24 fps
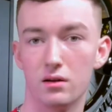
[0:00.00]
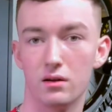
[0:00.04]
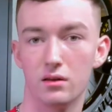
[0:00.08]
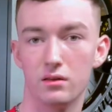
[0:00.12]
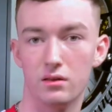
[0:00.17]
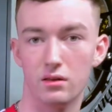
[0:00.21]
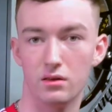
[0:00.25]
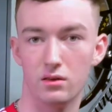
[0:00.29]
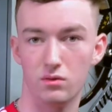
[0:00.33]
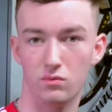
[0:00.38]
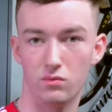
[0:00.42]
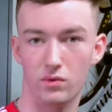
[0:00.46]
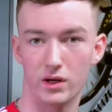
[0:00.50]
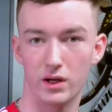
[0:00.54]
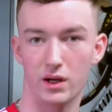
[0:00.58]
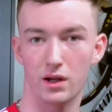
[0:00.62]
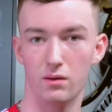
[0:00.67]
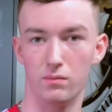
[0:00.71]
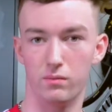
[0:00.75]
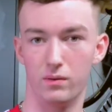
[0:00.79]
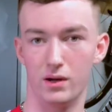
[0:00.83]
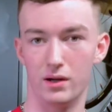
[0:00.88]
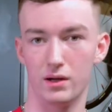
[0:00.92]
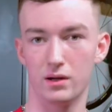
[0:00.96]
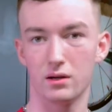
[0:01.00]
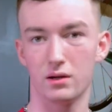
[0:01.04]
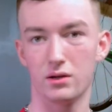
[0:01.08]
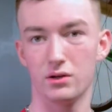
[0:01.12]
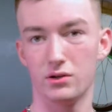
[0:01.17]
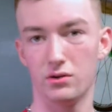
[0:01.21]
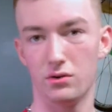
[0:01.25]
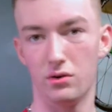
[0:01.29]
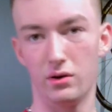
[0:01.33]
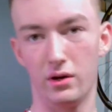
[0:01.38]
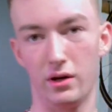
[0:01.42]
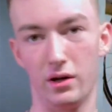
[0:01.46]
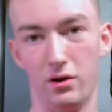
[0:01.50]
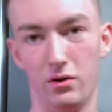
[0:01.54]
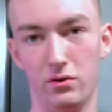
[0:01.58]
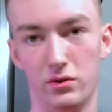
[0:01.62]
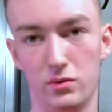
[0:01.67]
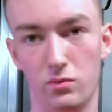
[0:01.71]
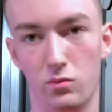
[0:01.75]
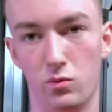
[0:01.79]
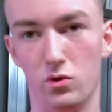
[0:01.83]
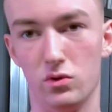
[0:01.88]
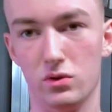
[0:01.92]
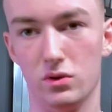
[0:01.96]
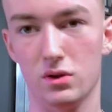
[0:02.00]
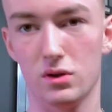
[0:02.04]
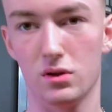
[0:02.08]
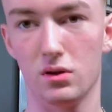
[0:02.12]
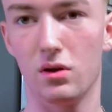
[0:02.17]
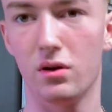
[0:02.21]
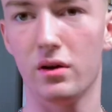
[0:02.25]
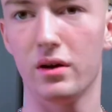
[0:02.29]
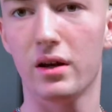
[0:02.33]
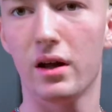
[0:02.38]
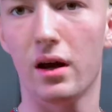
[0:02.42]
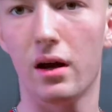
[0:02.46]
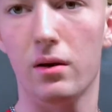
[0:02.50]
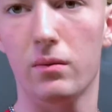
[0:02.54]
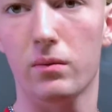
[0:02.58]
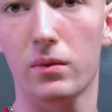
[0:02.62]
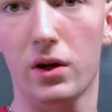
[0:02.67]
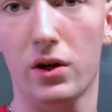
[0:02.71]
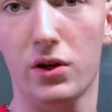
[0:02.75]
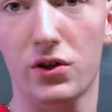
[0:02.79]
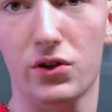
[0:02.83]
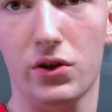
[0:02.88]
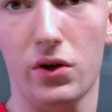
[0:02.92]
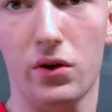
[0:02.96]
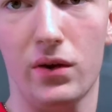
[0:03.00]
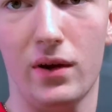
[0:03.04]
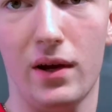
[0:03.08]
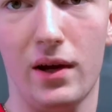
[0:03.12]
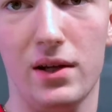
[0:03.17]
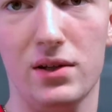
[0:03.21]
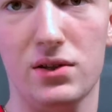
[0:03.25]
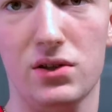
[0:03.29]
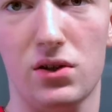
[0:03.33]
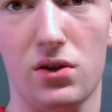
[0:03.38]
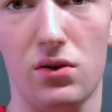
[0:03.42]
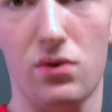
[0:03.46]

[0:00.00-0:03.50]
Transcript: than the regular plank because you're only using one side, and I'm going to show you how to do